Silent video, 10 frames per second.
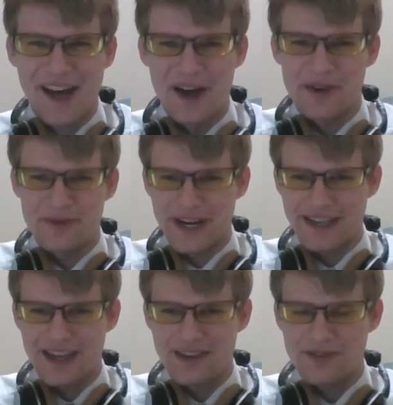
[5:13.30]
Alright
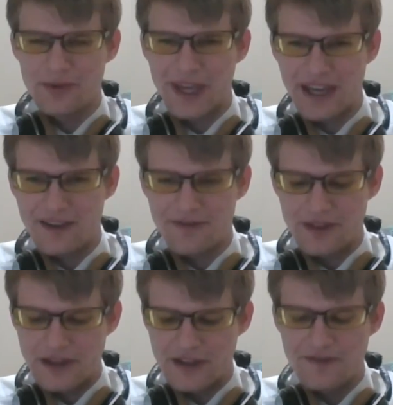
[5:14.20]
guys, so we have
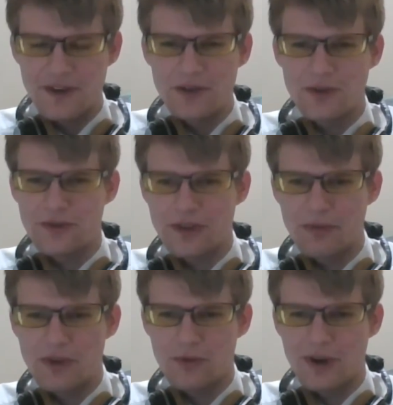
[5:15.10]
the Funcle
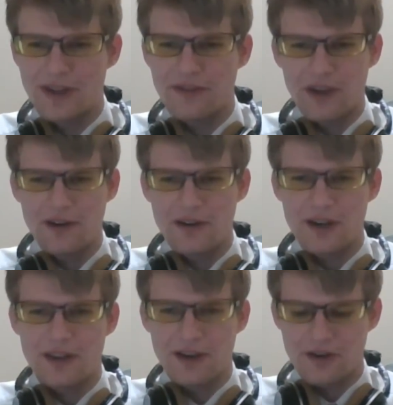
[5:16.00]
W1s here
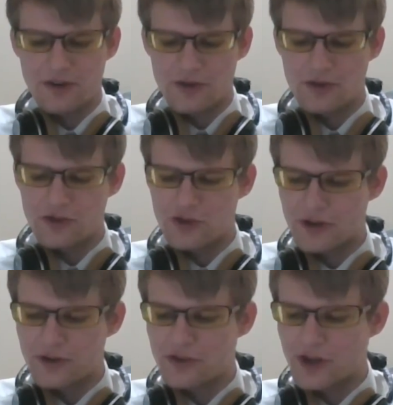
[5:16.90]
and they are all
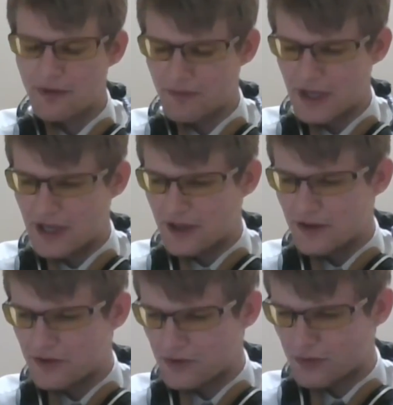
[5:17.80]
charged up.
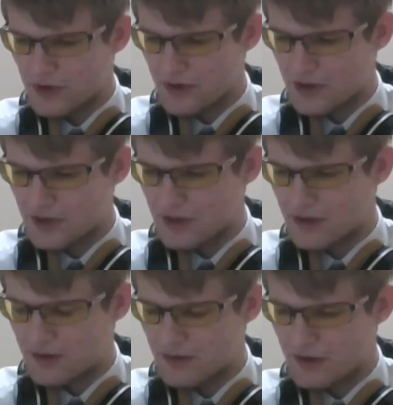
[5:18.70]
So we are
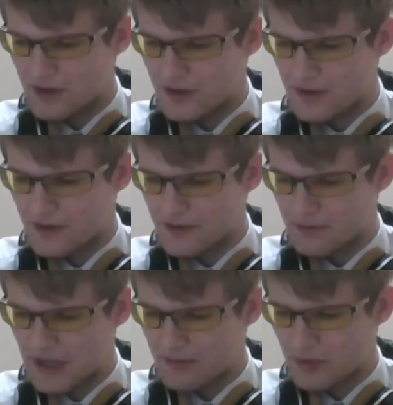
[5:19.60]
gonna get these
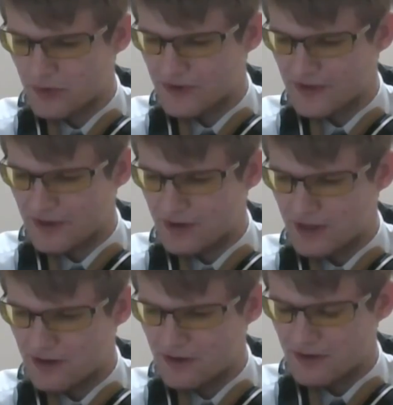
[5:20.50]
bad boys out of
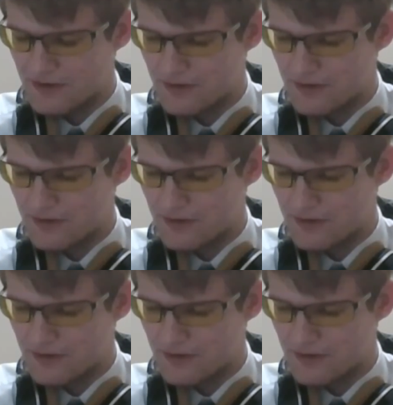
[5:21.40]
here